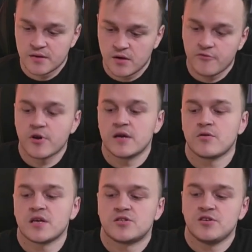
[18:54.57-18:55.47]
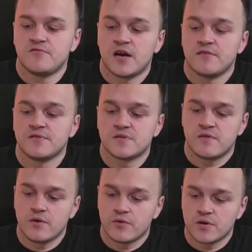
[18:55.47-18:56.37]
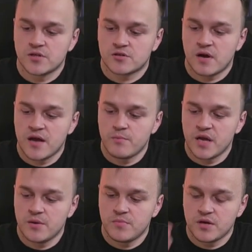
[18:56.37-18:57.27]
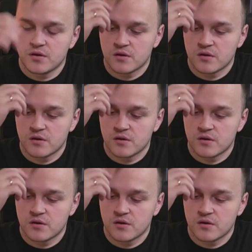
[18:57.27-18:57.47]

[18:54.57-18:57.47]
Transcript: Okay, g5 is the only try, maybe.